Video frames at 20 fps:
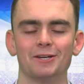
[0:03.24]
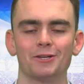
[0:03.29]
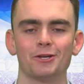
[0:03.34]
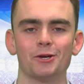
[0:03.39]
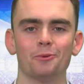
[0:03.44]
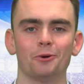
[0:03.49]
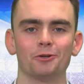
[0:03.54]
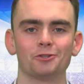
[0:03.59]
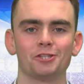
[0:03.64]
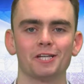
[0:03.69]

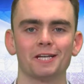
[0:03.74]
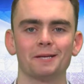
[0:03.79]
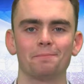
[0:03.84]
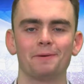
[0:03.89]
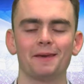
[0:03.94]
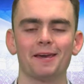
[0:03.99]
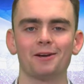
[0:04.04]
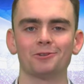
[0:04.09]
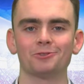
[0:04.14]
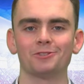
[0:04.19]
You're watching
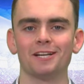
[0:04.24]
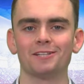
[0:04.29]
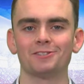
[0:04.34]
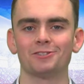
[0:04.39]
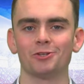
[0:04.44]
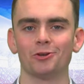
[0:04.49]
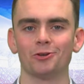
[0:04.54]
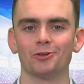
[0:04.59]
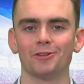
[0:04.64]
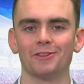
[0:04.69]
PLZ
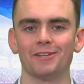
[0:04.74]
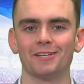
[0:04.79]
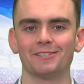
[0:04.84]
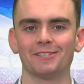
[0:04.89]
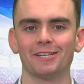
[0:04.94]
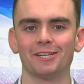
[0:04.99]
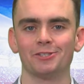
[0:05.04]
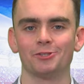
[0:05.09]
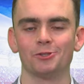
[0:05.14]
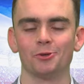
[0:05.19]
Soccer.
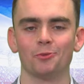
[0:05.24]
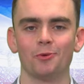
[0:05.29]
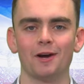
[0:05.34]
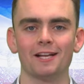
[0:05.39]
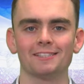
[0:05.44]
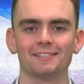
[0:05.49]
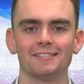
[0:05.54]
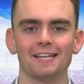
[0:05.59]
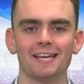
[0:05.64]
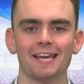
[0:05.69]
This is your
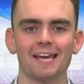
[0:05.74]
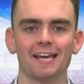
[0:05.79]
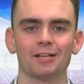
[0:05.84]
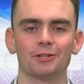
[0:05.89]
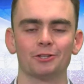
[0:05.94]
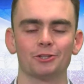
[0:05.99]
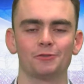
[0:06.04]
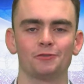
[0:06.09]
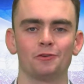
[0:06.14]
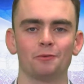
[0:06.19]
Wednesday
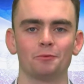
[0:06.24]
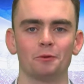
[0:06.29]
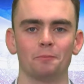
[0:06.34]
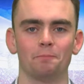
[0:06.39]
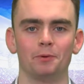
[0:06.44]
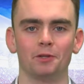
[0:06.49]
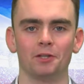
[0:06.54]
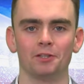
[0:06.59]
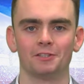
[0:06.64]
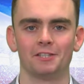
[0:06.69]
English football
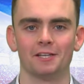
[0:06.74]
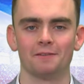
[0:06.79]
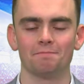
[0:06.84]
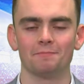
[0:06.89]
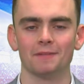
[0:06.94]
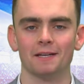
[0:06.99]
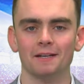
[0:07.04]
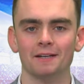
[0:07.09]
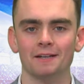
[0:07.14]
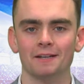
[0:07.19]
bulletin.
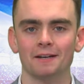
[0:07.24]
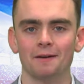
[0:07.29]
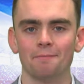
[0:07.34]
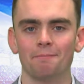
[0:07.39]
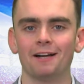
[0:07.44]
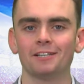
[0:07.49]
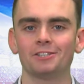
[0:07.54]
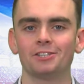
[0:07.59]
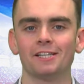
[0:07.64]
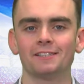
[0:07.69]

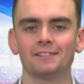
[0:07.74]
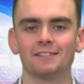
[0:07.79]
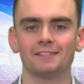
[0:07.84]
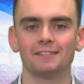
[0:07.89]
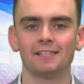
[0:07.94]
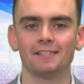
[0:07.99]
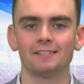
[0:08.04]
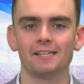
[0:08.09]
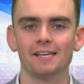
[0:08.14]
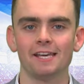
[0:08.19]
Manchester
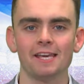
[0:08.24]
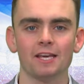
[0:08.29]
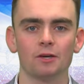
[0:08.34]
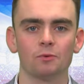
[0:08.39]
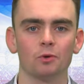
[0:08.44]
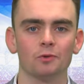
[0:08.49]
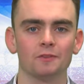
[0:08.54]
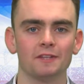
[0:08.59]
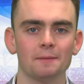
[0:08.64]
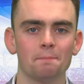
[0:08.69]
City
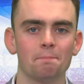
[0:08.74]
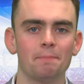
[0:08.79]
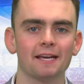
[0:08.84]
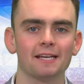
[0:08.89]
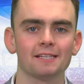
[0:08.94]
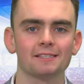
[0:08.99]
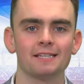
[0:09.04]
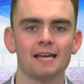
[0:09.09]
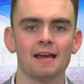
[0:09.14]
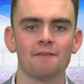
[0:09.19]
equaled the
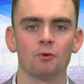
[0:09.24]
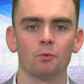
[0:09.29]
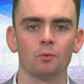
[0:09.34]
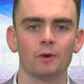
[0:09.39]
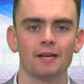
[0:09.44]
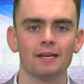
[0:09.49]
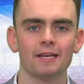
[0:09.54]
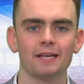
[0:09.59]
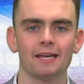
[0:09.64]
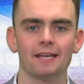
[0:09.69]
biggest ever
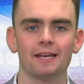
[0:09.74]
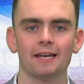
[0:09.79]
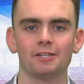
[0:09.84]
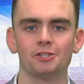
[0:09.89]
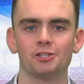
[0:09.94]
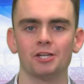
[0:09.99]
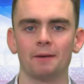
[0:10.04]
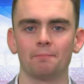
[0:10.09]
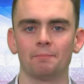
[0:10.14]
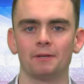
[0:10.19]
win in a
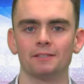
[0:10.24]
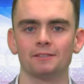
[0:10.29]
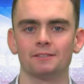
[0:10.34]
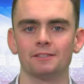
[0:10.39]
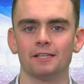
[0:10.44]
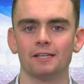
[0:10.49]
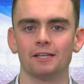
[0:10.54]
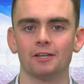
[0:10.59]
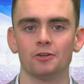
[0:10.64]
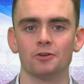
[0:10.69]
Champions
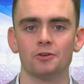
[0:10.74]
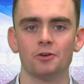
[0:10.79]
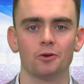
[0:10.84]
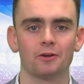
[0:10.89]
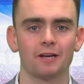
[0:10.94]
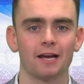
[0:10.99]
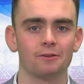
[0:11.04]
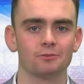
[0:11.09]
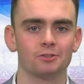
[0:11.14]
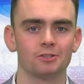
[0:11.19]
League
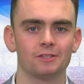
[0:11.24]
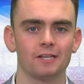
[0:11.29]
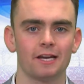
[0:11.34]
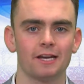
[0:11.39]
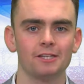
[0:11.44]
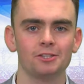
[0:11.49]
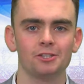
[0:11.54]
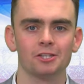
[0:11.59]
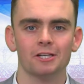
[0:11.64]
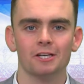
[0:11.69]
knockout
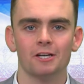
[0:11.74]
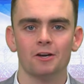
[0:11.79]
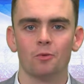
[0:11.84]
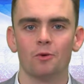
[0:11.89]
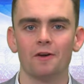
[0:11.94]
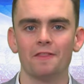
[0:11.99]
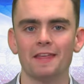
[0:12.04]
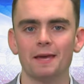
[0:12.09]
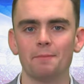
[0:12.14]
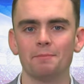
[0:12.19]
stage
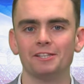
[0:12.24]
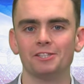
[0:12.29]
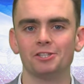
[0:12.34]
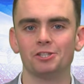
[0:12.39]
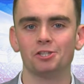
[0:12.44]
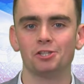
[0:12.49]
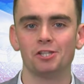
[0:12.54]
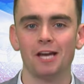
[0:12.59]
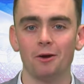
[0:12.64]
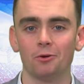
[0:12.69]
when they beat
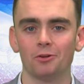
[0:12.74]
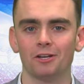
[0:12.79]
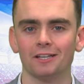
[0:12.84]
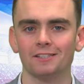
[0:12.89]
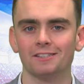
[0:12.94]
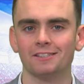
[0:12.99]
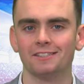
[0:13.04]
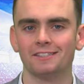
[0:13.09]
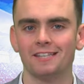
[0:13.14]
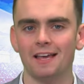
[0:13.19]
Schalke
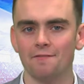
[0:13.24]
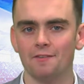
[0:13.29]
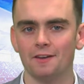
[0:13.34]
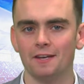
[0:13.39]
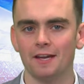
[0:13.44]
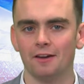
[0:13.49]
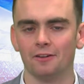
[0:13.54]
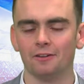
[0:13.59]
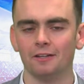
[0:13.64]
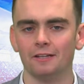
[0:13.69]

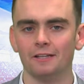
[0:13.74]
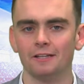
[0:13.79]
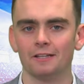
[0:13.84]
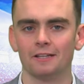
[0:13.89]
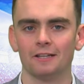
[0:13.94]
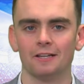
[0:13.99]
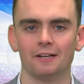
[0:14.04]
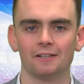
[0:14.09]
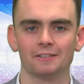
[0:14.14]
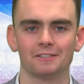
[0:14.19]
7-0
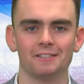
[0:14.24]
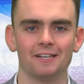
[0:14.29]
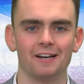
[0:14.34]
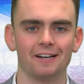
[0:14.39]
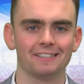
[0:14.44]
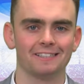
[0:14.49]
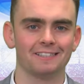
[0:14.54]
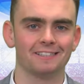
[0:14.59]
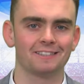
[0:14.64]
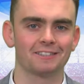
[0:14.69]
last
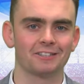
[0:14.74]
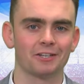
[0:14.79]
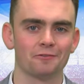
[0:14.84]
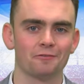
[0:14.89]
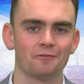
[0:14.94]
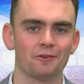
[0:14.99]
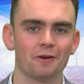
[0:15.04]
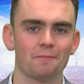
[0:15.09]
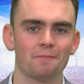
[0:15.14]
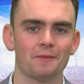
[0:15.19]
night to
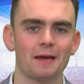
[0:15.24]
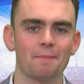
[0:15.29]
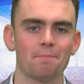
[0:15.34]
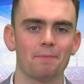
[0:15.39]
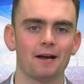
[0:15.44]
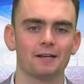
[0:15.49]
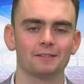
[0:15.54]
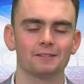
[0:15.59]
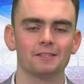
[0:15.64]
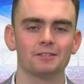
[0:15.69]
confirm their
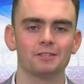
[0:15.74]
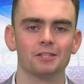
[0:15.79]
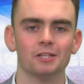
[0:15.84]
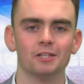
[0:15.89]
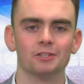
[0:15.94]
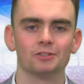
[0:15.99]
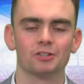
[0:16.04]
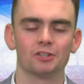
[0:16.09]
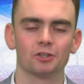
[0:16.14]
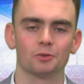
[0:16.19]
passage
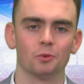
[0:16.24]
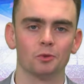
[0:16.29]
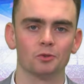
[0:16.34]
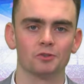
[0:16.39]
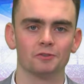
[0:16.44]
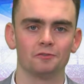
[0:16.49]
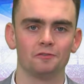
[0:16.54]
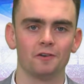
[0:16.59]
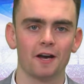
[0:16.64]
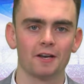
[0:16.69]
to the
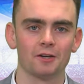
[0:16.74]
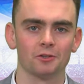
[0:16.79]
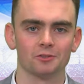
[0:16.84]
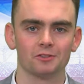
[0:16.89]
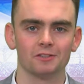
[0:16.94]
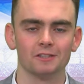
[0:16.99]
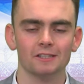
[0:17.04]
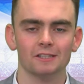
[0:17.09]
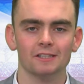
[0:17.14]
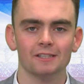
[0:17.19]

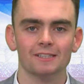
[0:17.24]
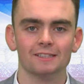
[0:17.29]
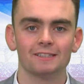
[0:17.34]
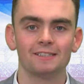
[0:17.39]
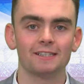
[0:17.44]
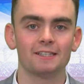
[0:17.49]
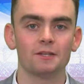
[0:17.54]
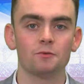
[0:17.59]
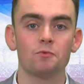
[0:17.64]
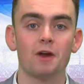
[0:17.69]
quarterfinals.
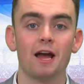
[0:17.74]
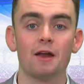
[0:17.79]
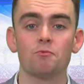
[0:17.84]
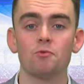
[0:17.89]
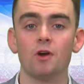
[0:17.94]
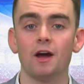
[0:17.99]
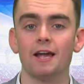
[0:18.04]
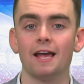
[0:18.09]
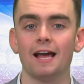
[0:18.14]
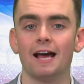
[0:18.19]
City ran
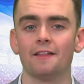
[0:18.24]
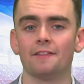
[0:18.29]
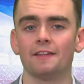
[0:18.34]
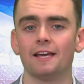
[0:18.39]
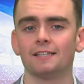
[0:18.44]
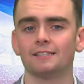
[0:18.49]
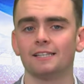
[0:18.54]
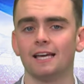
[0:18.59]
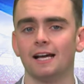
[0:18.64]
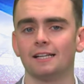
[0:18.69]
riot at the
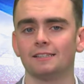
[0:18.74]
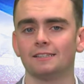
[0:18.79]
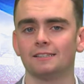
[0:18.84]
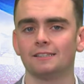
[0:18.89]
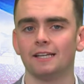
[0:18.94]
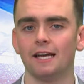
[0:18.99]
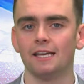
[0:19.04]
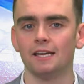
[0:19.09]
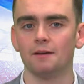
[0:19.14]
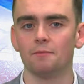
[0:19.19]
Etihad
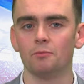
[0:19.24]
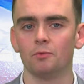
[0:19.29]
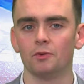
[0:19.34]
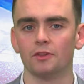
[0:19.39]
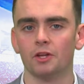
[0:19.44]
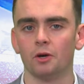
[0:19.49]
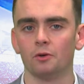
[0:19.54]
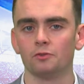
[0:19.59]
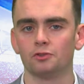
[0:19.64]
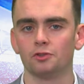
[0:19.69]
Stadium
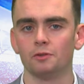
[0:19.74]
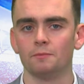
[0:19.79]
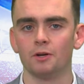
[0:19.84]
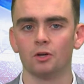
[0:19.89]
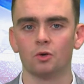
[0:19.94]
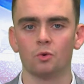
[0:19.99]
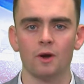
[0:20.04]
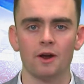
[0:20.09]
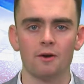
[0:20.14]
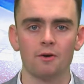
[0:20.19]
with goals from
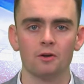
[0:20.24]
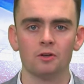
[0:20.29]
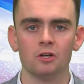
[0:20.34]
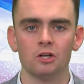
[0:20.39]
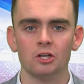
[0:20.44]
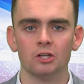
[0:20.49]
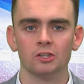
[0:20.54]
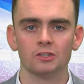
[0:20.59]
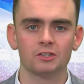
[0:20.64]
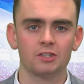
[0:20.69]
Aguero,
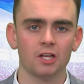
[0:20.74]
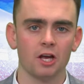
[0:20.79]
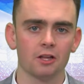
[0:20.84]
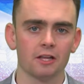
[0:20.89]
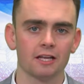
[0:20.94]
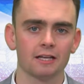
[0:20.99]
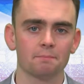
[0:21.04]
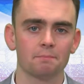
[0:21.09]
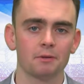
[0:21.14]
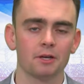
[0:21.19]

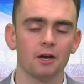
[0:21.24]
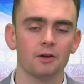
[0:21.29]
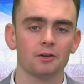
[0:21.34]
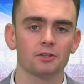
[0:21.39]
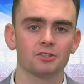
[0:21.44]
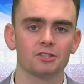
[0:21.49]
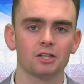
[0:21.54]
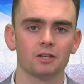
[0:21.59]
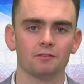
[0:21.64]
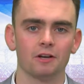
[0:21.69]
Sterling, Bernardo
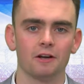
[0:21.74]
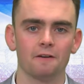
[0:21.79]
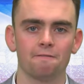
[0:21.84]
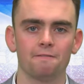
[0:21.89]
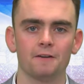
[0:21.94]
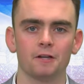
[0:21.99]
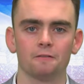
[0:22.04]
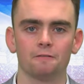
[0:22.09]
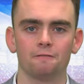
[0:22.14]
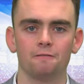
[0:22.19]
Silva,
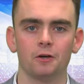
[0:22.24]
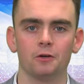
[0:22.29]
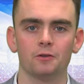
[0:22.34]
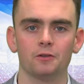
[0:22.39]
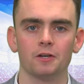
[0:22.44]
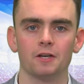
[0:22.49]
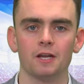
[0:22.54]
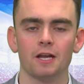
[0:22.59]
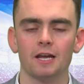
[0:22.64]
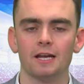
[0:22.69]
Phil
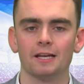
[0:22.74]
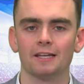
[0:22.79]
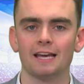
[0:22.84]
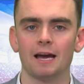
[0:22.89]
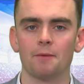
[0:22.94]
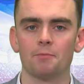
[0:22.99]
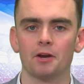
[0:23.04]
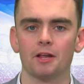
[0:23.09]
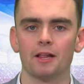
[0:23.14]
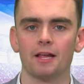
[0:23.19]
Foden,
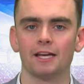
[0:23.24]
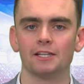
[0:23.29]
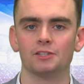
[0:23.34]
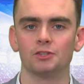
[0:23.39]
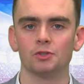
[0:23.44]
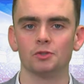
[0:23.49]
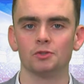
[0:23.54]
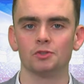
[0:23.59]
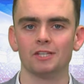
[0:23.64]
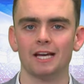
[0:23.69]
Gabriel
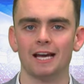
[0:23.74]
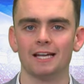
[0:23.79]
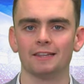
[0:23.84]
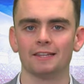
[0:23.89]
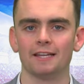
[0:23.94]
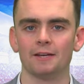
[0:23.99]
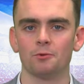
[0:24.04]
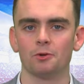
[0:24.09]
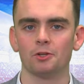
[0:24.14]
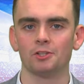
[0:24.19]
Jesus and
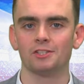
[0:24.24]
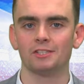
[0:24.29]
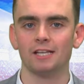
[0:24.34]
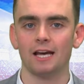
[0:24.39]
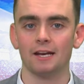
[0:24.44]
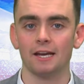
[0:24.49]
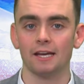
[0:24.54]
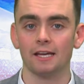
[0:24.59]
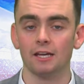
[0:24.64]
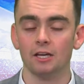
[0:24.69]
Leroy
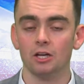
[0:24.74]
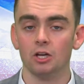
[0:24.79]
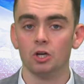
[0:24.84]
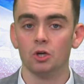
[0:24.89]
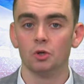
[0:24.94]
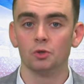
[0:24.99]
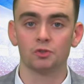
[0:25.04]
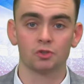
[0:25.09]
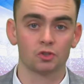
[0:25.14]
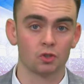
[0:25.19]
Sané,
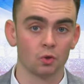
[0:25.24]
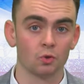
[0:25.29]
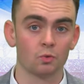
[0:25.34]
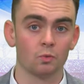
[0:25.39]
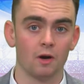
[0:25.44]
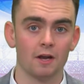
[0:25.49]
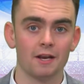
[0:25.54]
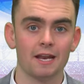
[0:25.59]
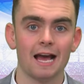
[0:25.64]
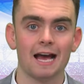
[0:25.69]
who scored
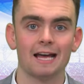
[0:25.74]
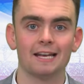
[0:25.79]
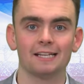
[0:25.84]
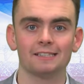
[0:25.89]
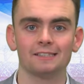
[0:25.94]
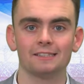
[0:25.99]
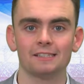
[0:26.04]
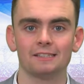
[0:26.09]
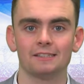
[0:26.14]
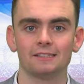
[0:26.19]
one and
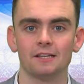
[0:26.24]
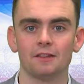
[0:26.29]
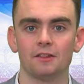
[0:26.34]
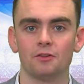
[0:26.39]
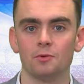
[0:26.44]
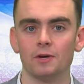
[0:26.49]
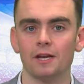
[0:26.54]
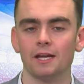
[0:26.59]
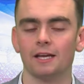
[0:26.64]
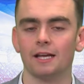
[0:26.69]
assisted
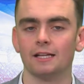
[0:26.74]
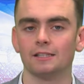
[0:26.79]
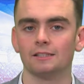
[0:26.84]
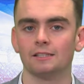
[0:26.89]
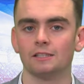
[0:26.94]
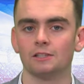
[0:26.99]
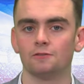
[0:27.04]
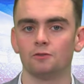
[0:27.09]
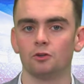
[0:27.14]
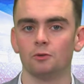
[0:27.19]
three against
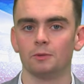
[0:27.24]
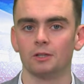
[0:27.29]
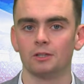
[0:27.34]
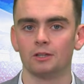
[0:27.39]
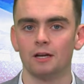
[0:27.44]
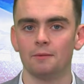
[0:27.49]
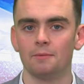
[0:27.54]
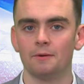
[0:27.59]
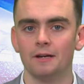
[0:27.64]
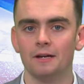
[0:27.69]
his former
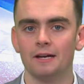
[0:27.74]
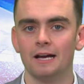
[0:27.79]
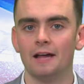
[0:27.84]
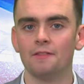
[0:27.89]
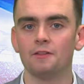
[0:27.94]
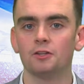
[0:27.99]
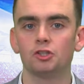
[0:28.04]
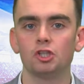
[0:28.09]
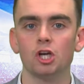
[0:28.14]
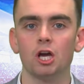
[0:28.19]
club,
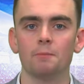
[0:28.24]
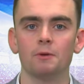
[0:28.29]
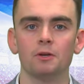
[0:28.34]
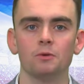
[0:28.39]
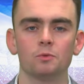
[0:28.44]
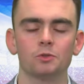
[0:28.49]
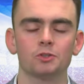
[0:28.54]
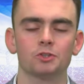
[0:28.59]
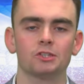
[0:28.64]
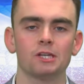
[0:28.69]
and the German
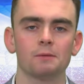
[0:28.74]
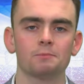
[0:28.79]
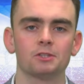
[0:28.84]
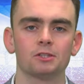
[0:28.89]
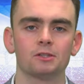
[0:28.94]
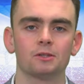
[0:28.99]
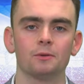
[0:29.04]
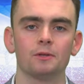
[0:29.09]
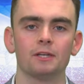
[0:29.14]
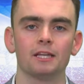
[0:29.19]
was
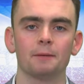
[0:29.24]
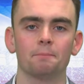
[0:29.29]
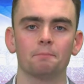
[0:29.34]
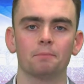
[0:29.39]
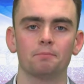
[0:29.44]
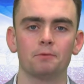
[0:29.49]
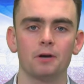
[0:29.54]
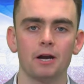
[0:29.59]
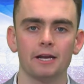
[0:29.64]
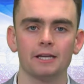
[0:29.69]
subsequently
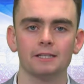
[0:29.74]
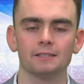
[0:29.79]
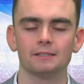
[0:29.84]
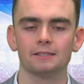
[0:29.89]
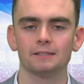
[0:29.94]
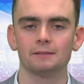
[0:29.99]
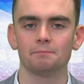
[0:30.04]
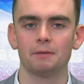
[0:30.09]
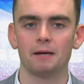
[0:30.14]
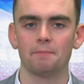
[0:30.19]
praised
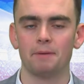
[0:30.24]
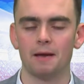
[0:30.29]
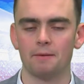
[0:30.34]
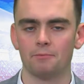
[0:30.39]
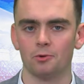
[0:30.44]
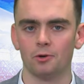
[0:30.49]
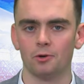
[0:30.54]
by Pep